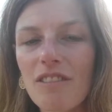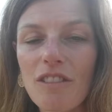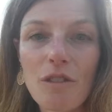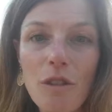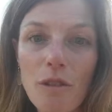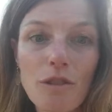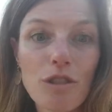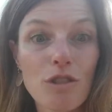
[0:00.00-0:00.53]

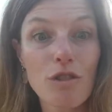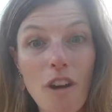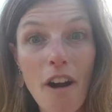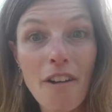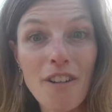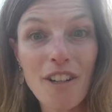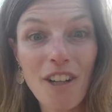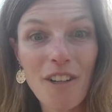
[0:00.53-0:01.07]
grow
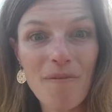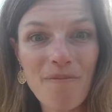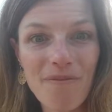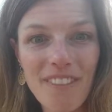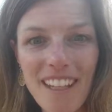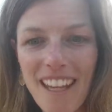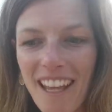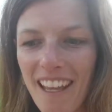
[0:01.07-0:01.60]
stronger.
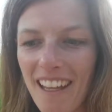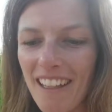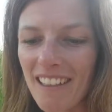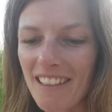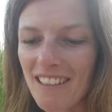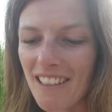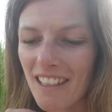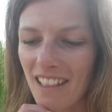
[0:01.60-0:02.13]

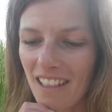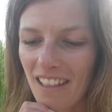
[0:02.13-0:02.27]
And